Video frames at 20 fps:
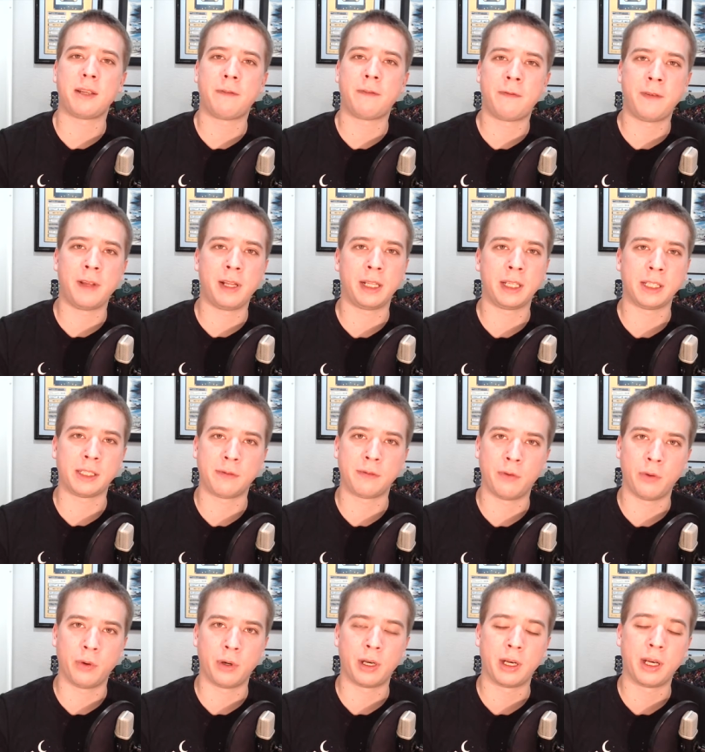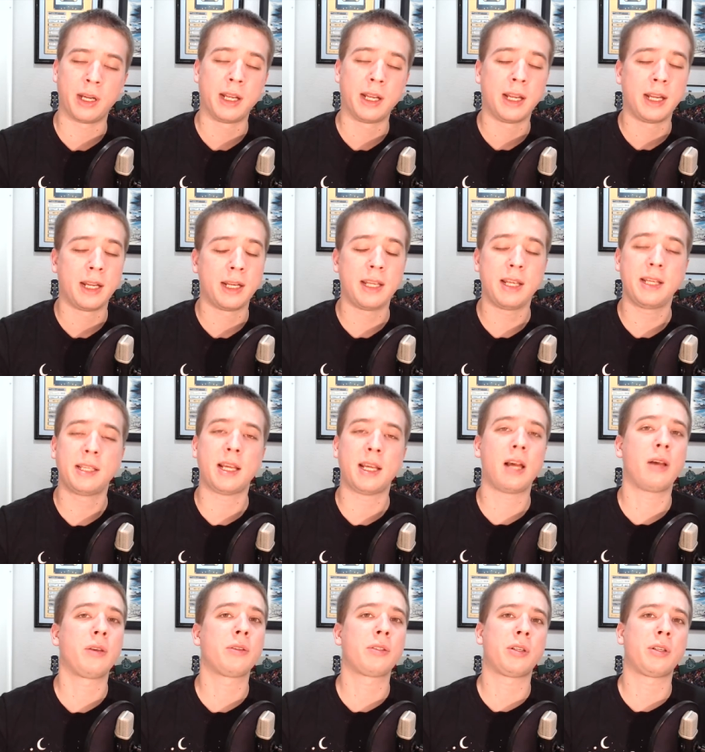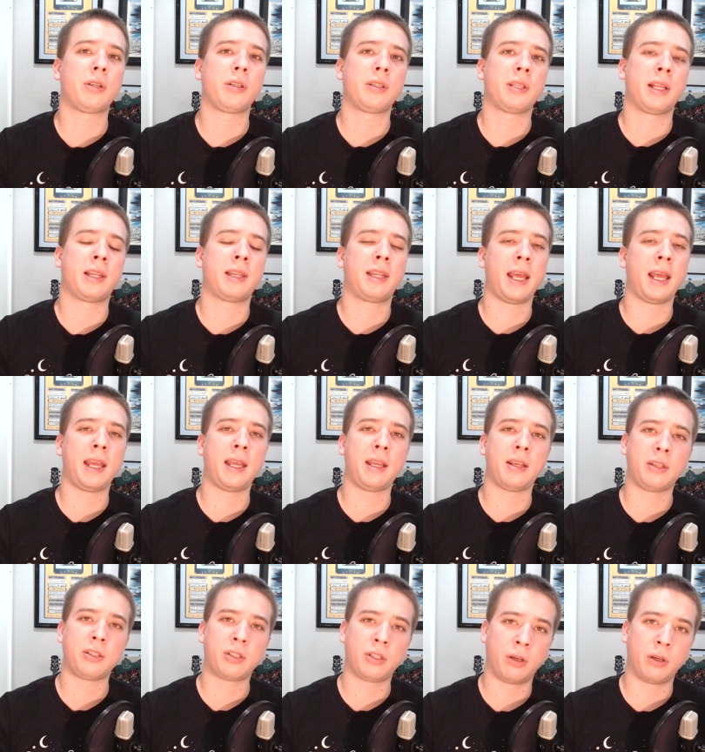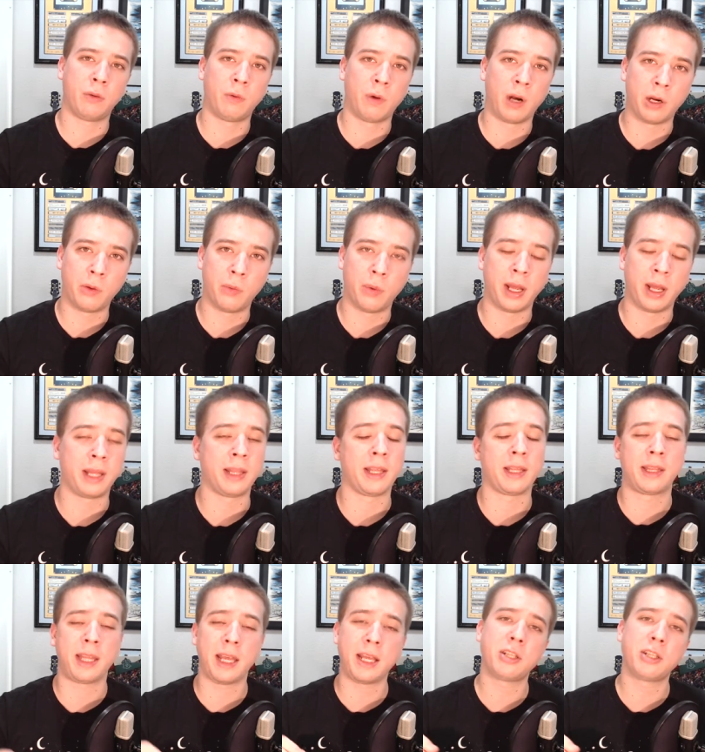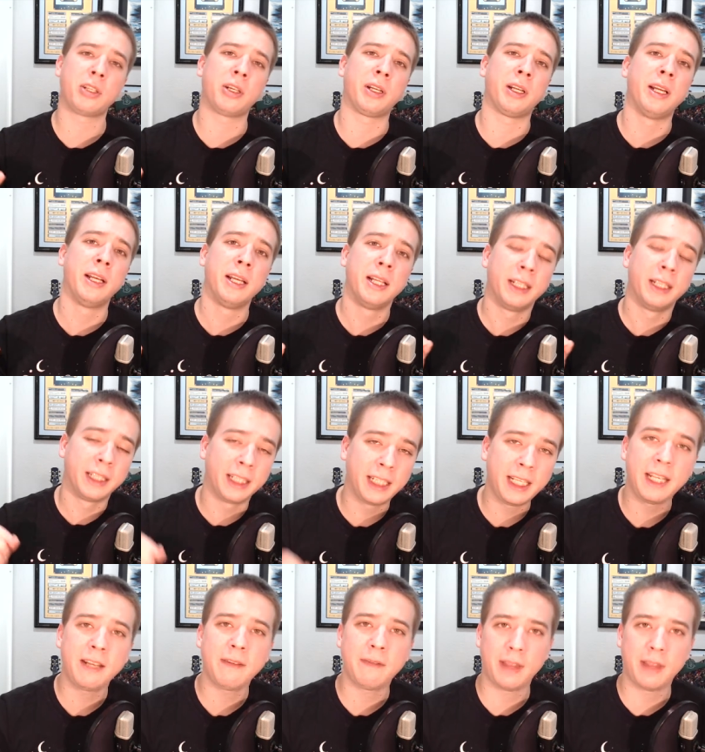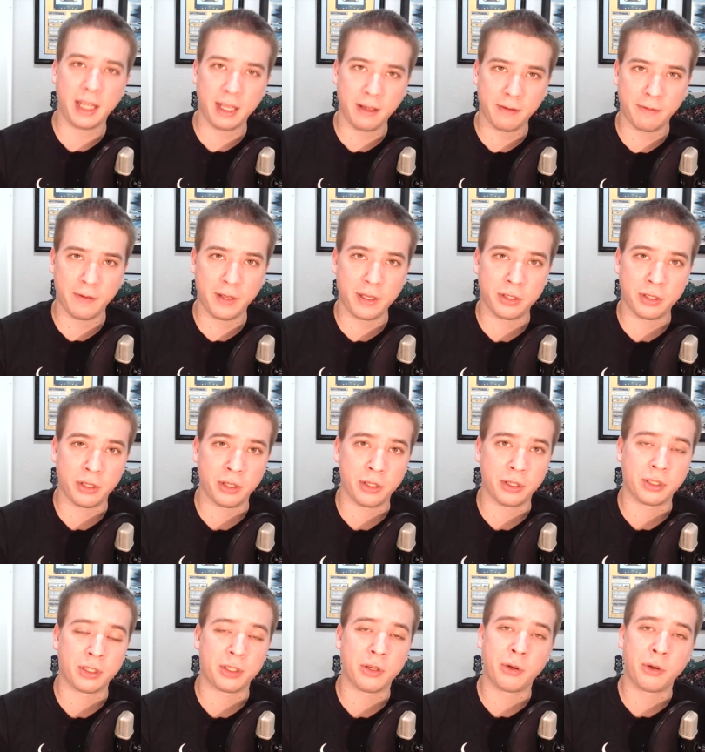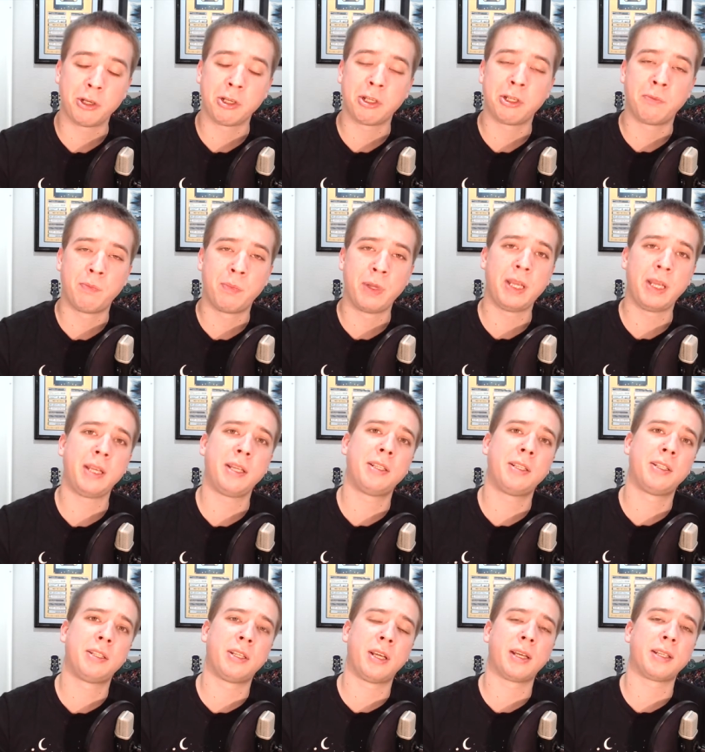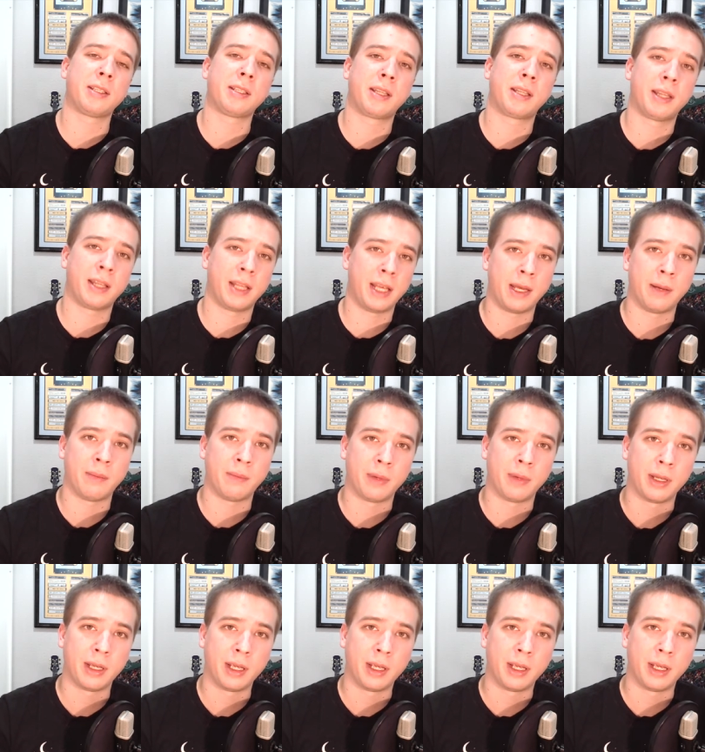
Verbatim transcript: feelings for, and he tells her that they should run away, that they should leave the Avengers so it could be just them.